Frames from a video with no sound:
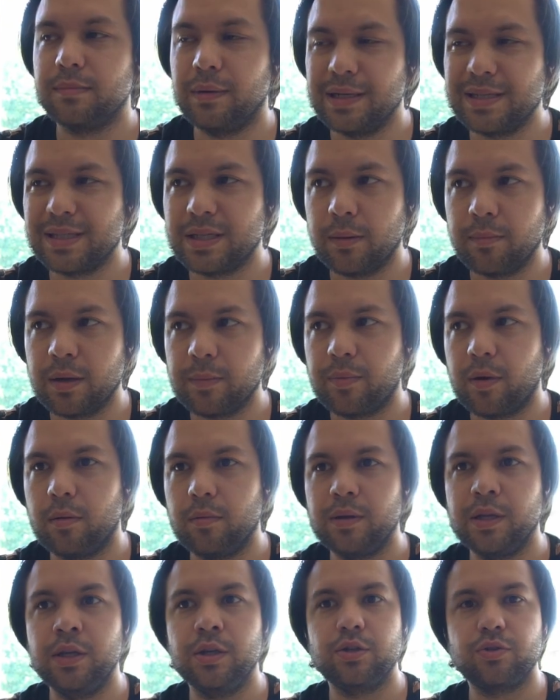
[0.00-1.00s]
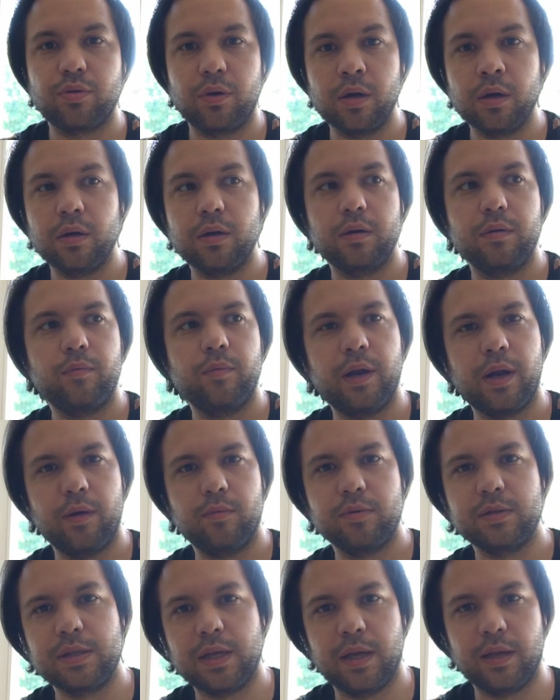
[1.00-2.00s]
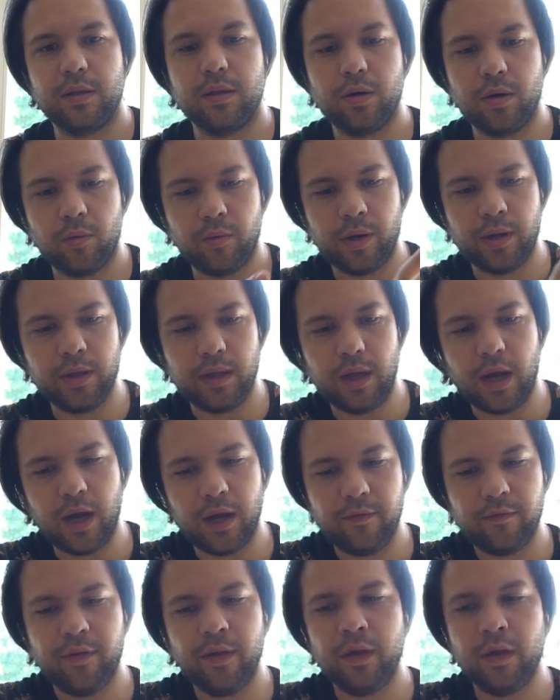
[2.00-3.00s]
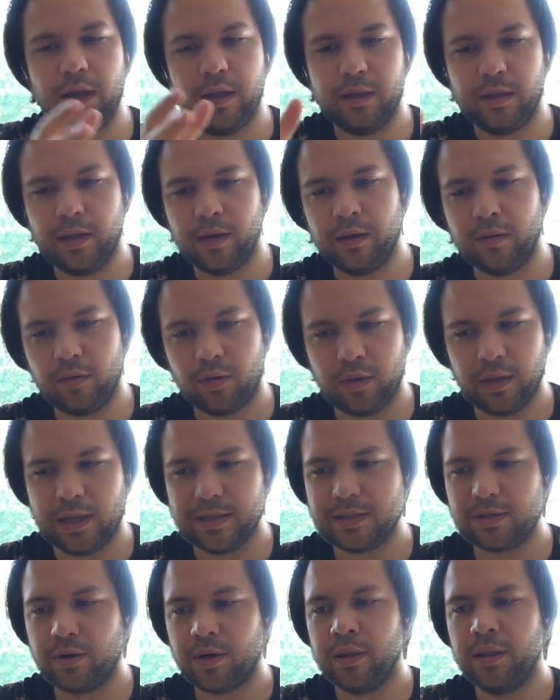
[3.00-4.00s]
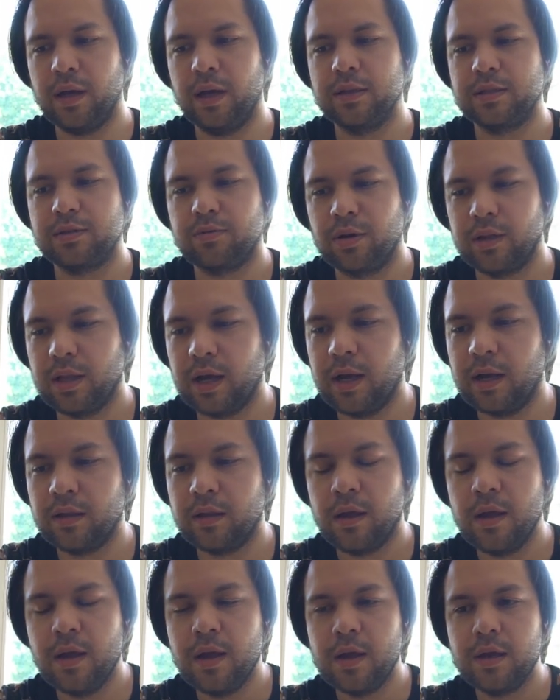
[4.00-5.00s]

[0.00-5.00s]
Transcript: My stomach probably shrunk when I was like, you know, in the IV and then on that strict, diet.